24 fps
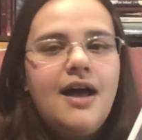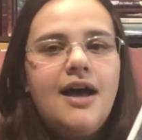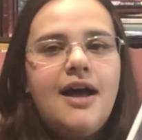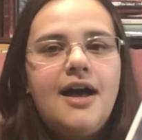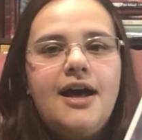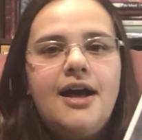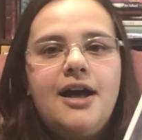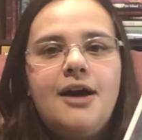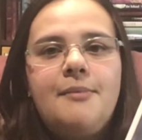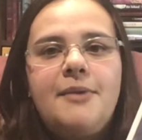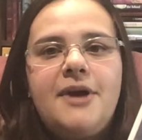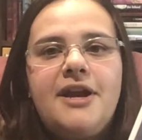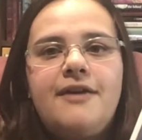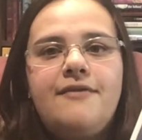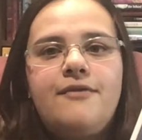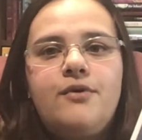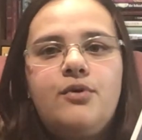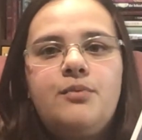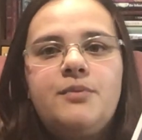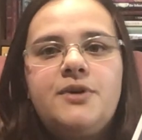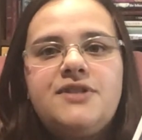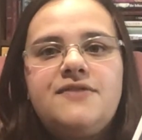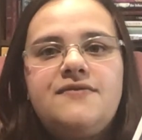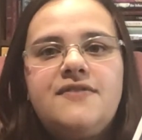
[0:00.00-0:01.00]
And I've
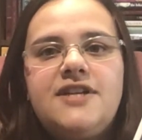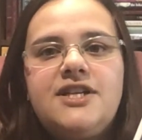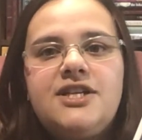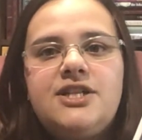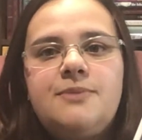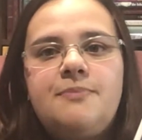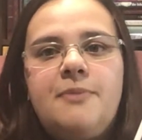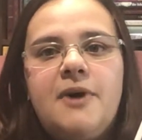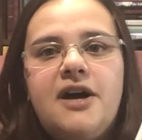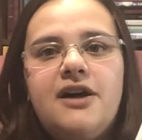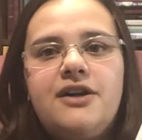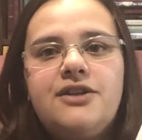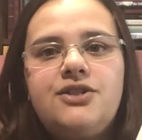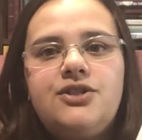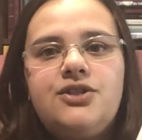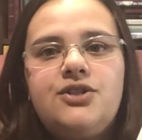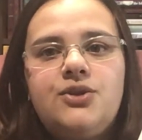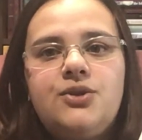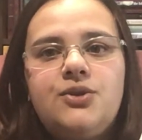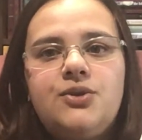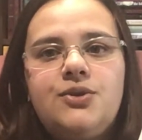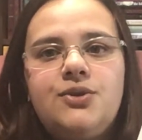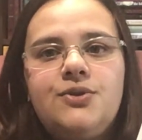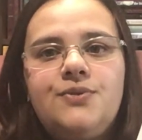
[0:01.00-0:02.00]
almost finished part
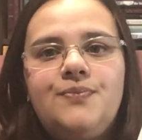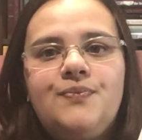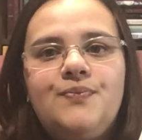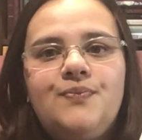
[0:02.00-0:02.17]
2.